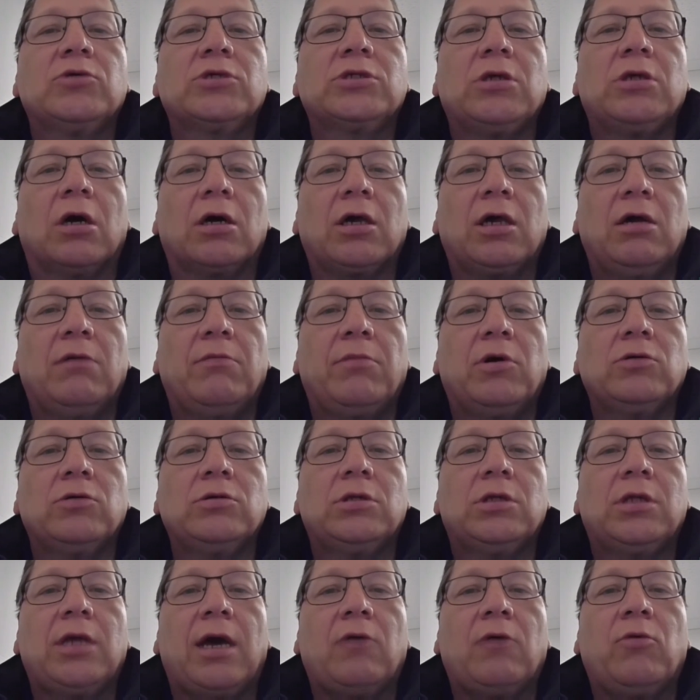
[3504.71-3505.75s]
was talking about
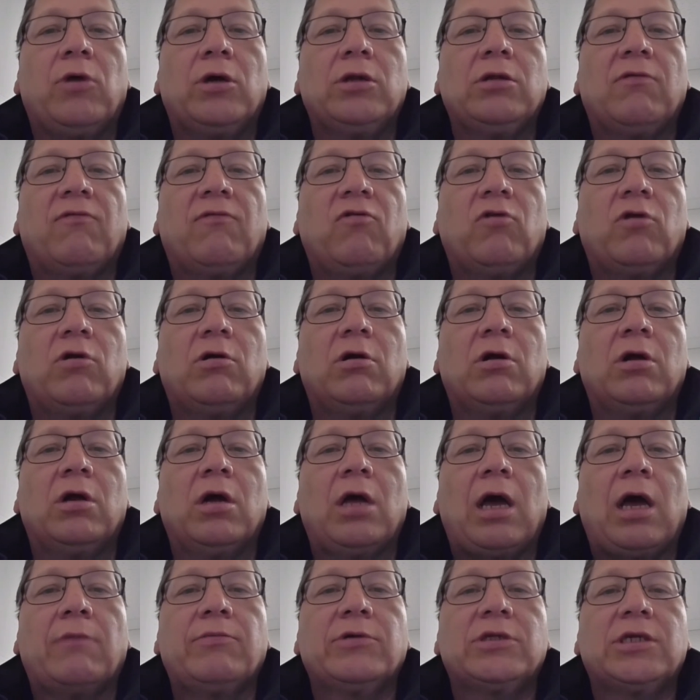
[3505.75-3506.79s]
that one before
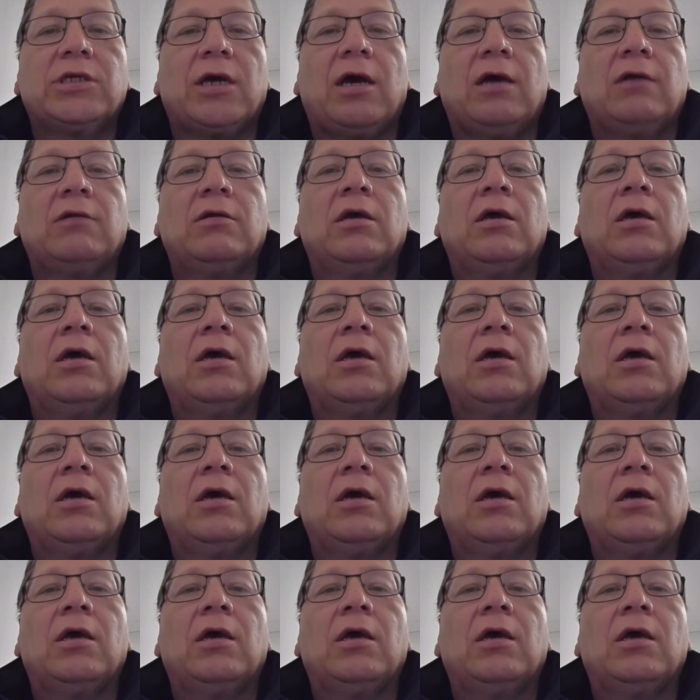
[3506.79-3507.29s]
Habitat.